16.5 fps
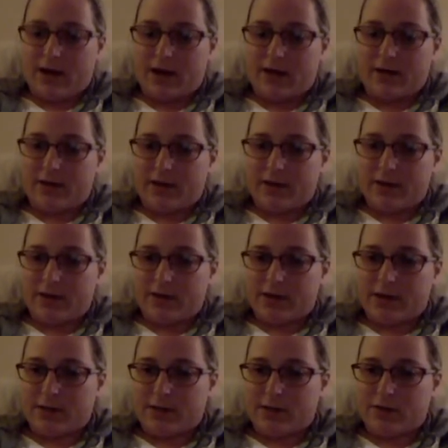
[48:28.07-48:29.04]
Thank you, Lindsay.
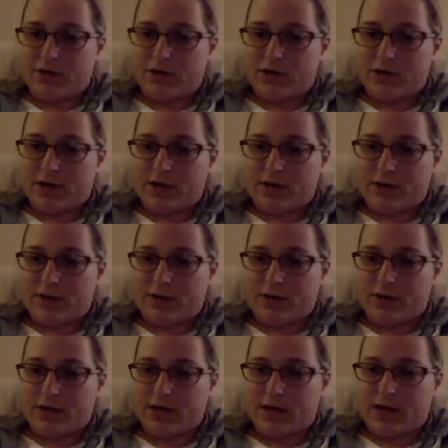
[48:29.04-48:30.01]
I appreciate that. I'm
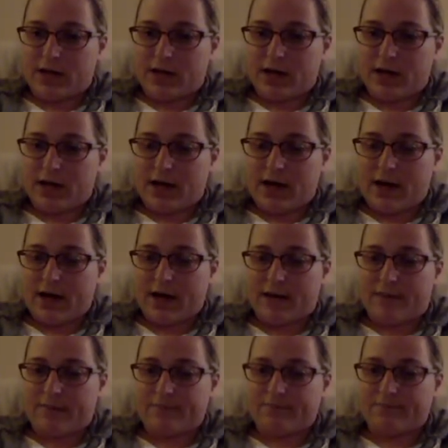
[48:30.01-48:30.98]
entertaining.
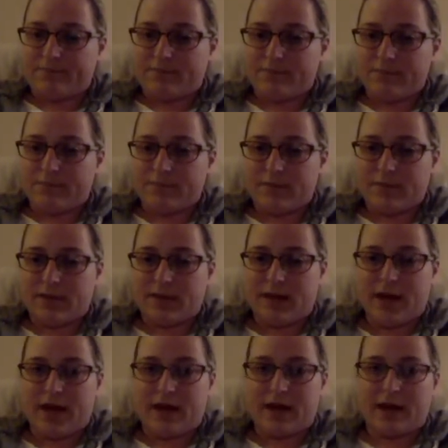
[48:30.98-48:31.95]
Yeah,
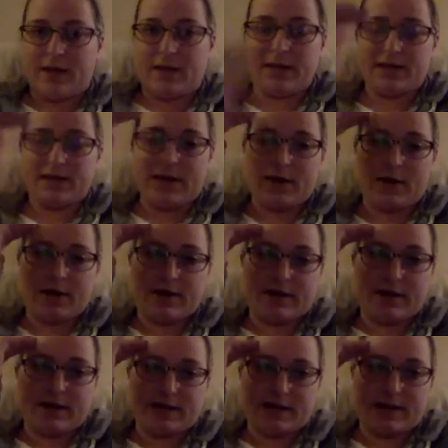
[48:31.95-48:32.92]
I mean, Sarah,
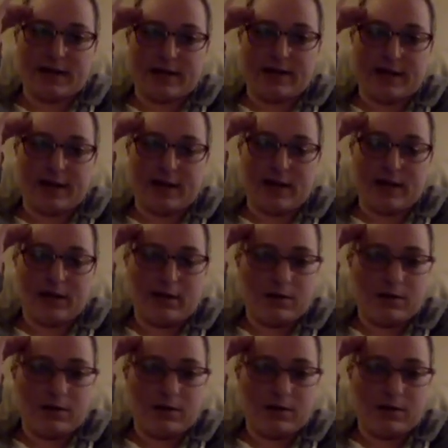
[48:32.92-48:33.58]
I think